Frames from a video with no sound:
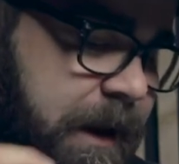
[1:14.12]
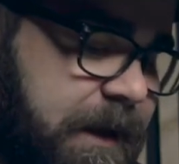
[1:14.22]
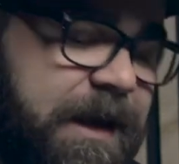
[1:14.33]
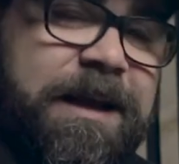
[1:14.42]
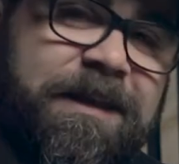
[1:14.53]

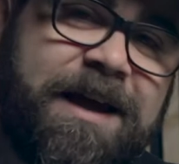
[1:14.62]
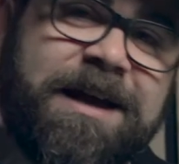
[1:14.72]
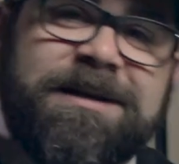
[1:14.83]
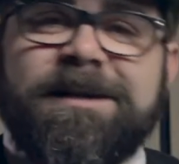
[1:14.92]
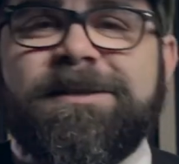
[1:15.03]
getting the
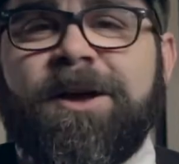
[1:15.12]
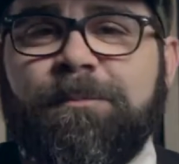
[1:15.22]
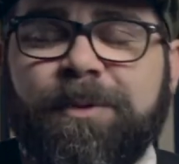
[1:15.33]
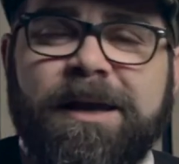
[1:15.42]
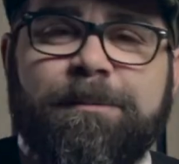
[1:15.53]
ideas on
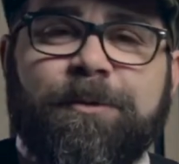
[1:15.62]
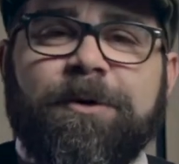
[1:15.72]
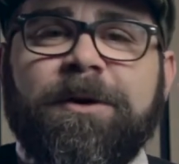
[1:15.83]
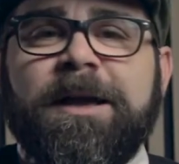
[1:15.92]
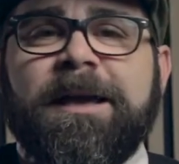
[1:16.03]

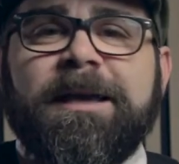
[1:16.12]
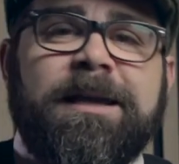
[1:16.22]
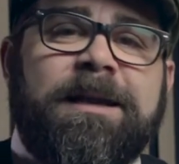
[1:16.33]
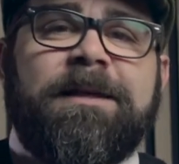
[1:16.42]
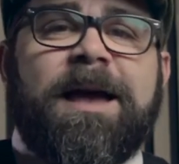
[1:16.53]
paper,
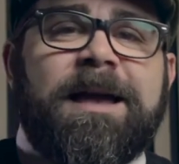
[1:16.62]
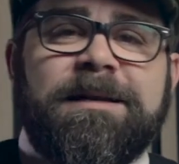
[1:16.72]
getting the